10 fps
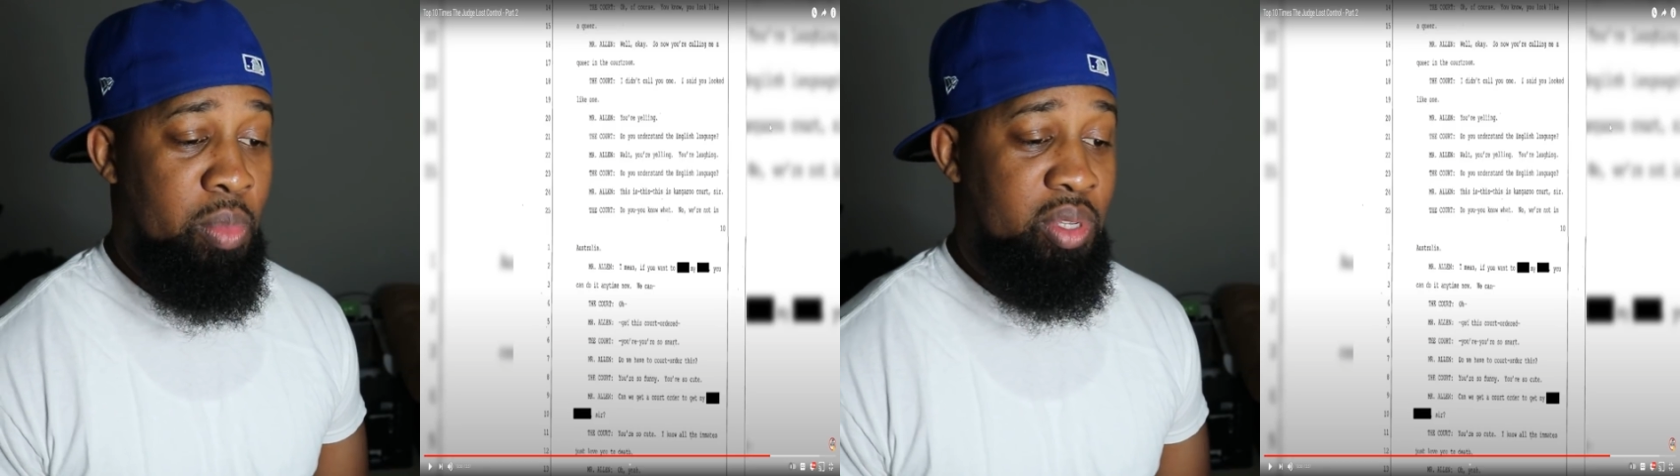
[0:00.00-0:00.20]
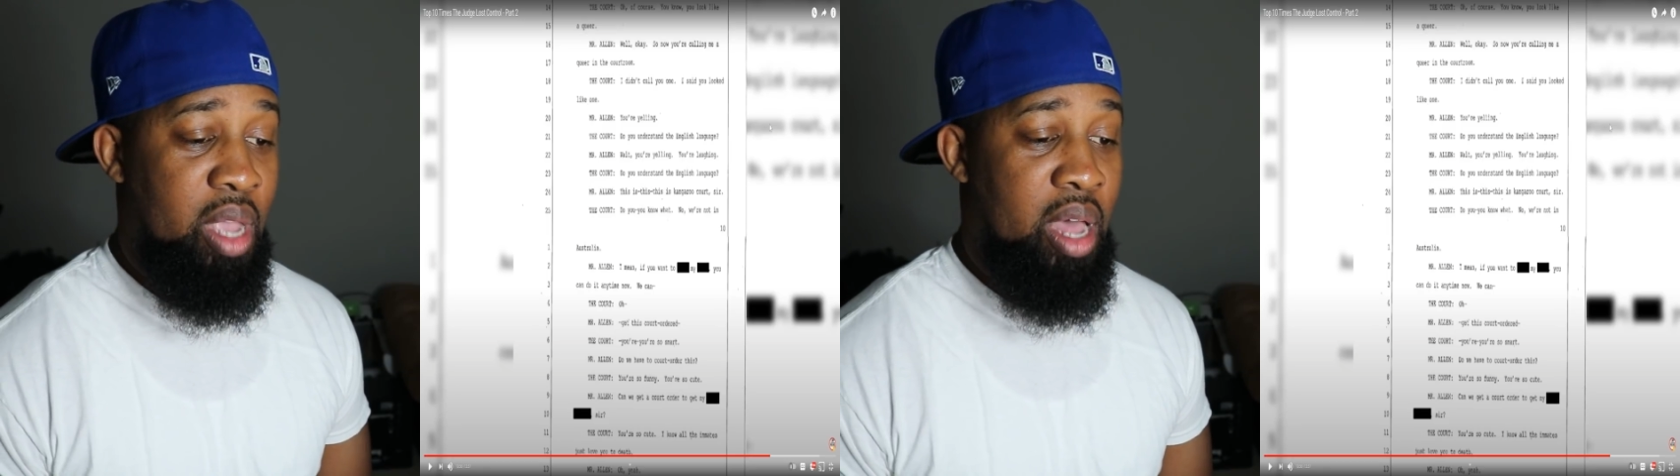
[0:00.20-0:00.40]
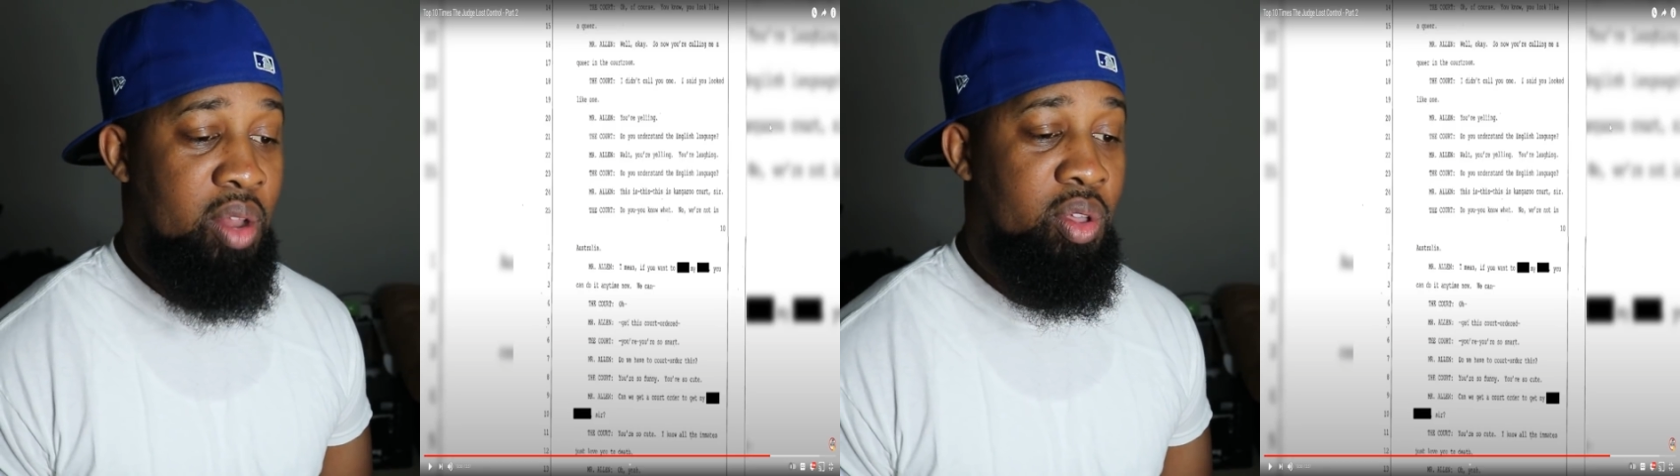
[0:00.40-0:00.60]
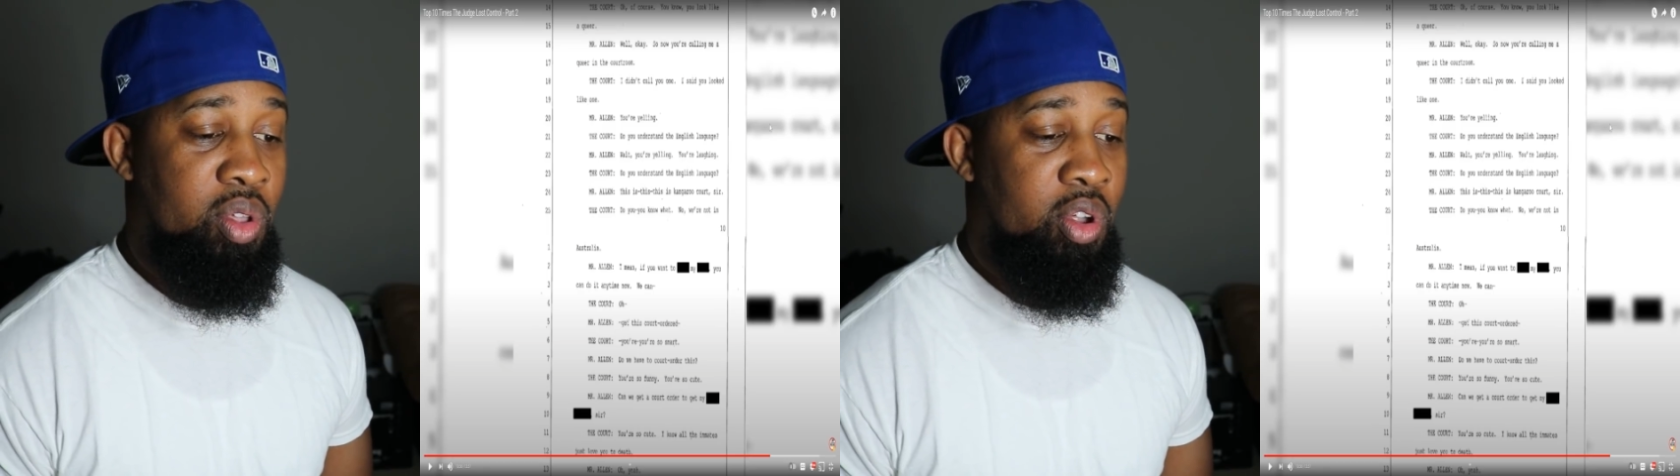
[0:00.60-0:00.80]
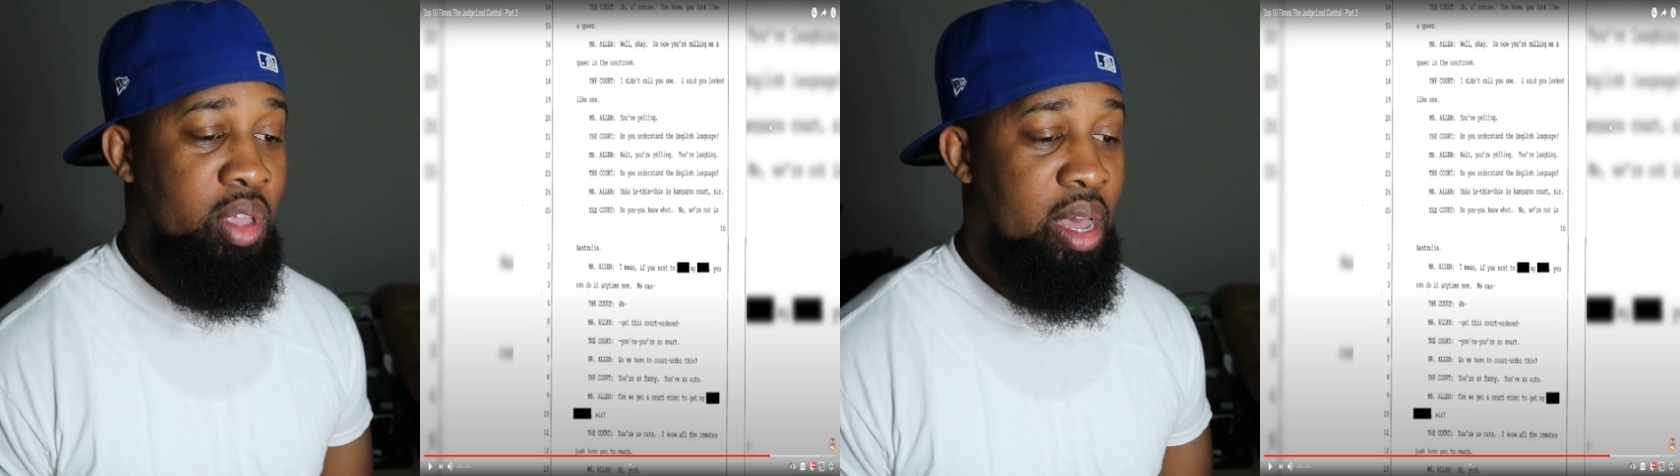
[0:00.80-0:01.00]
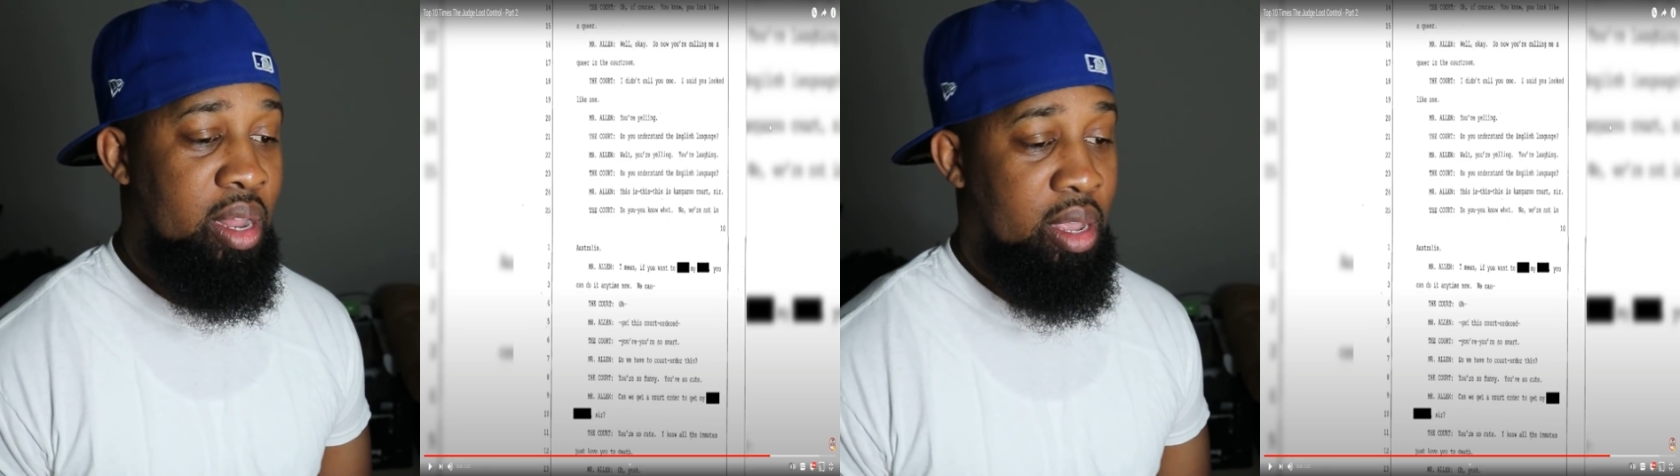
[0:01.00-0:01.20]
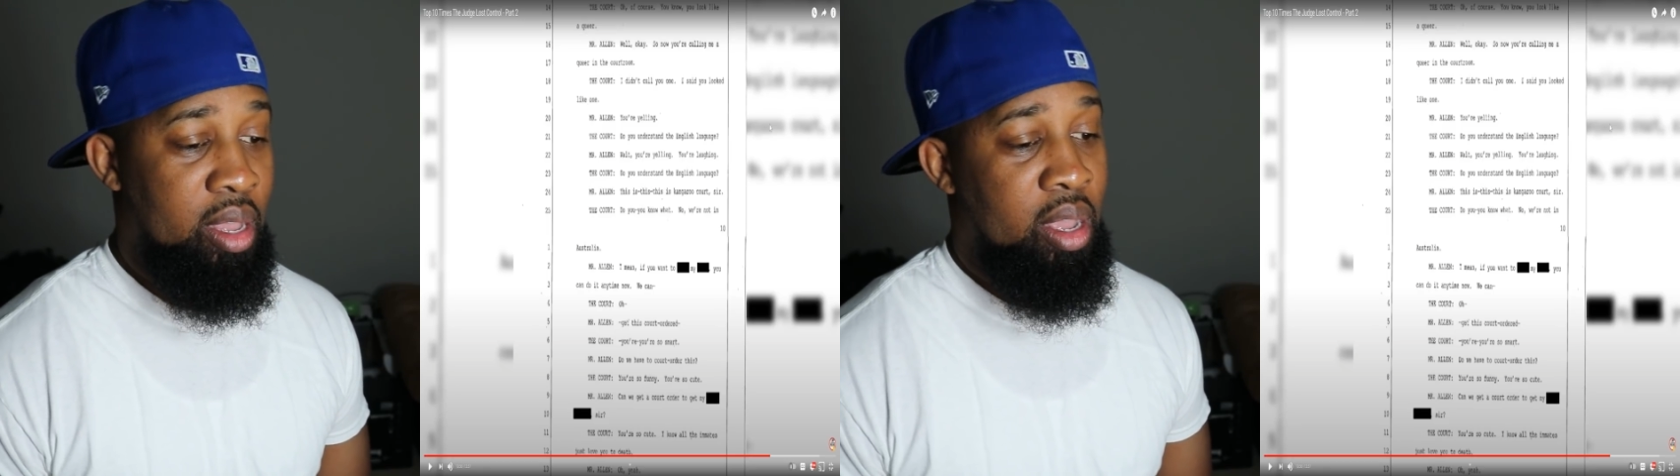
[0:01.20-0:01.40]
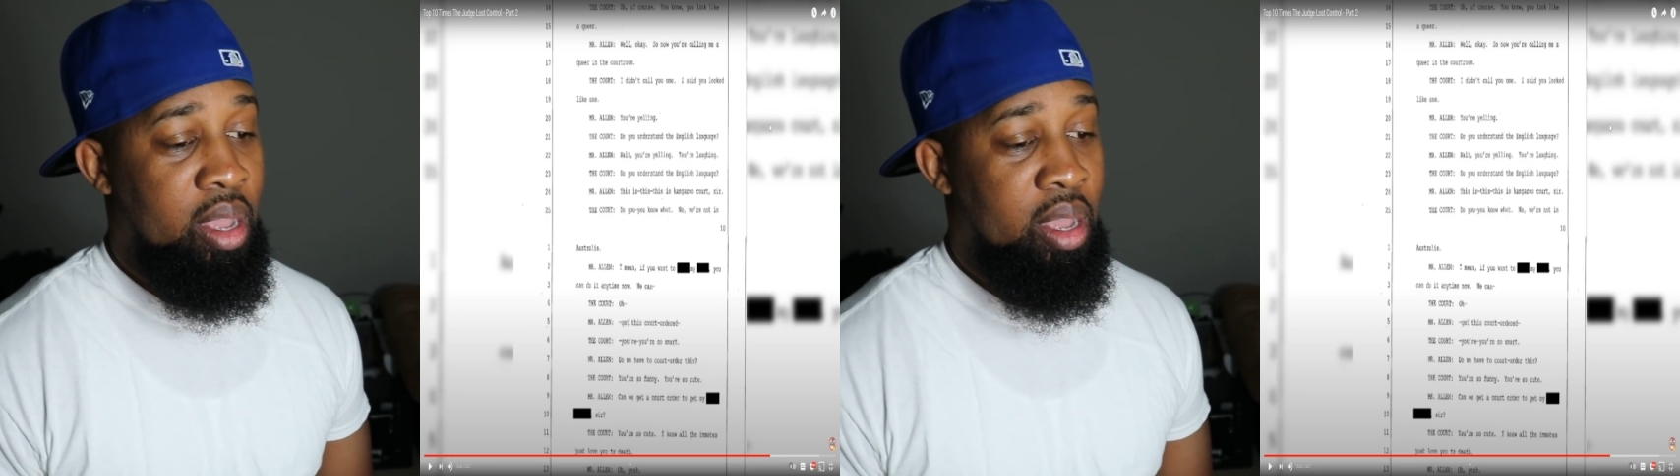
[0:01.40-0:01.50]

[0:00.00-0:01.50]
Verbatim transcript: Mr. Allen, you're yelling.